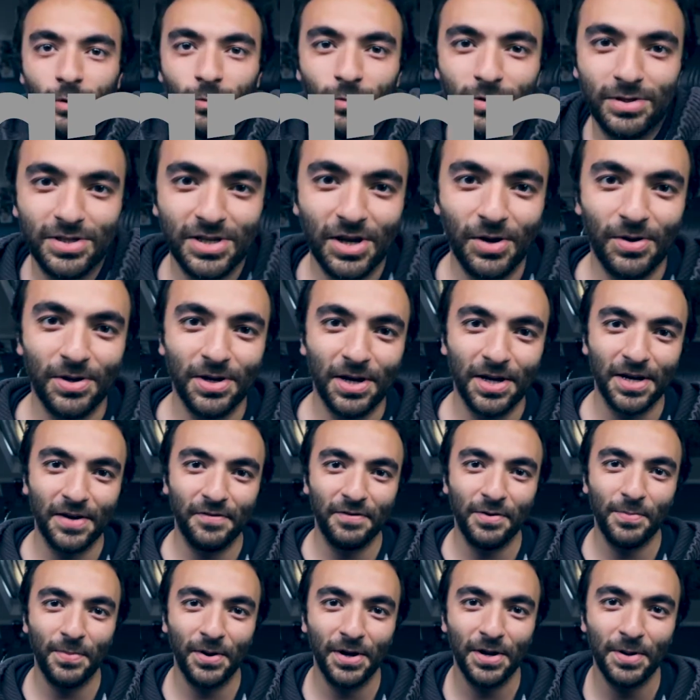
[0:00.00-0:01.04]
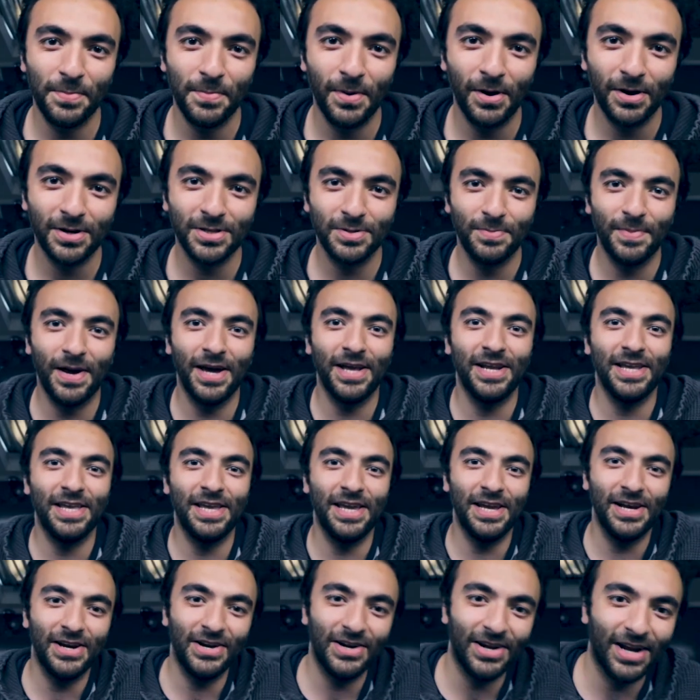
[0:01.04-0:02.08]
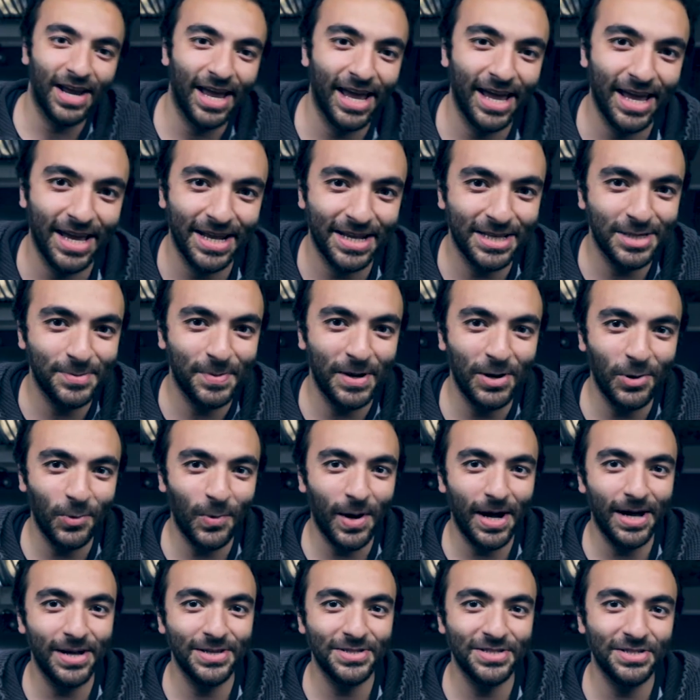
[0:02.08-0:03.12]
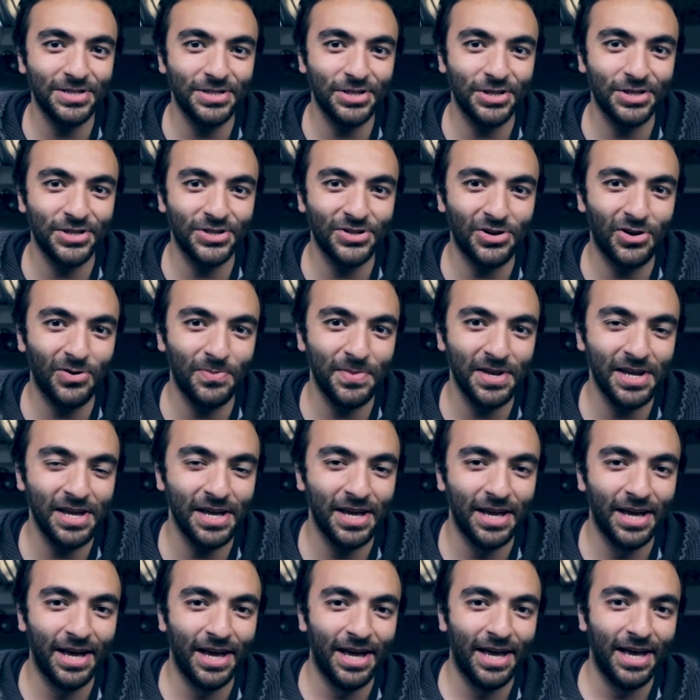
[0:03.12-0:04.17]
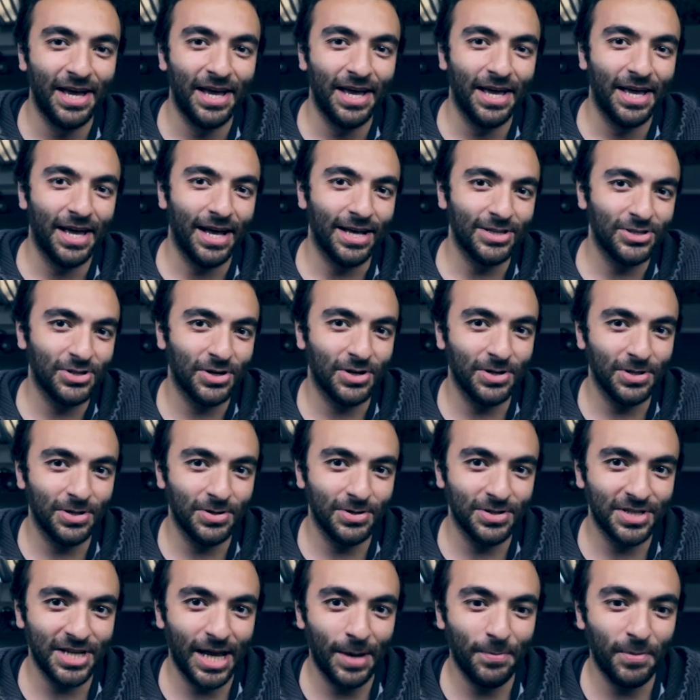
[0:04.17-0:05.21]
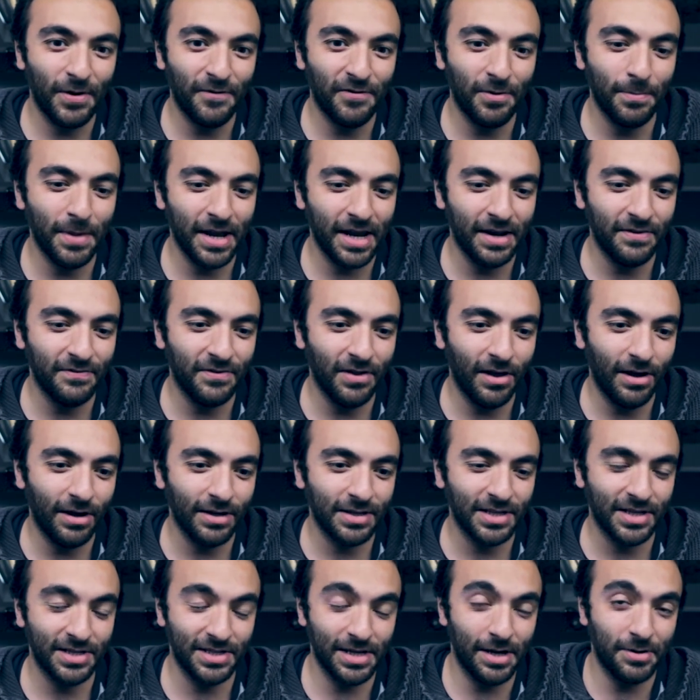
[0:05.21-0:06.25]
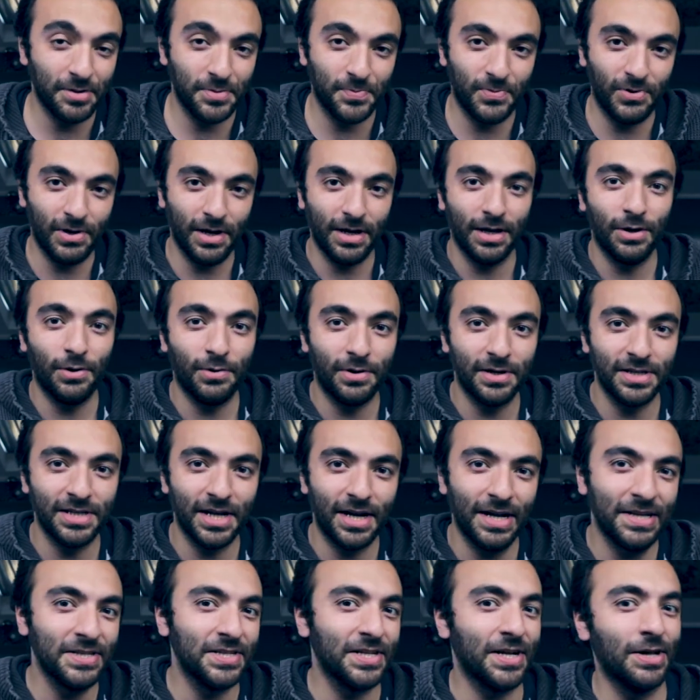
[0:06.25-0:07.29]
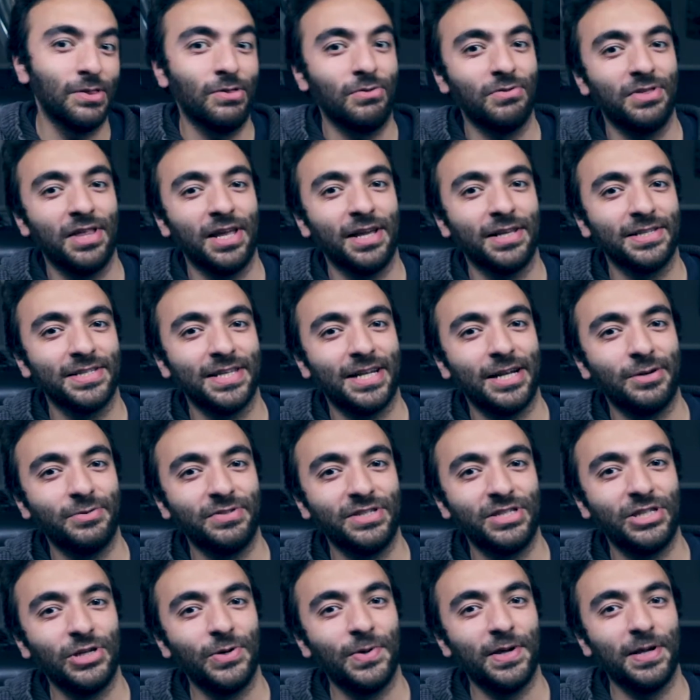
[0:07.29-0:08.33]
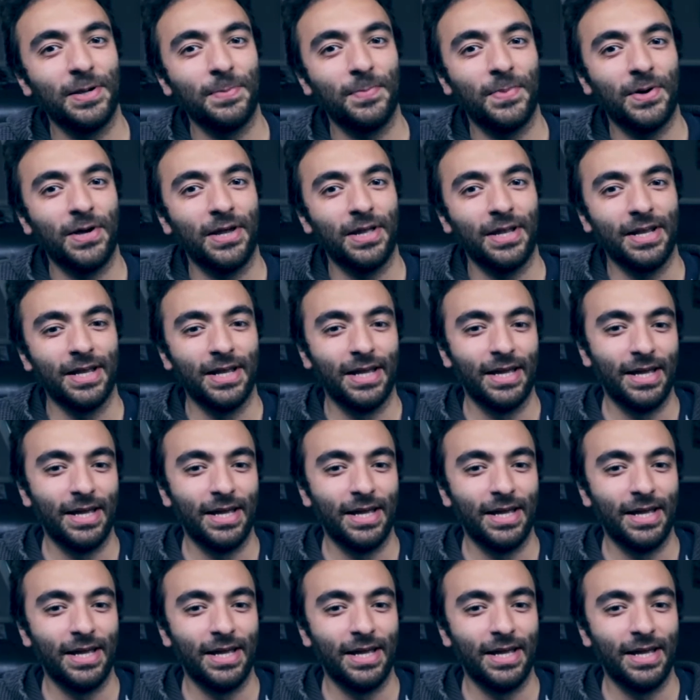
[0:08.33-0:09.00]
What's going on, everybody? Mark DiMattei here, and it's been a while since you saw me. I took a little time off from making vlogs because I was prioritizing other things that I was doing, but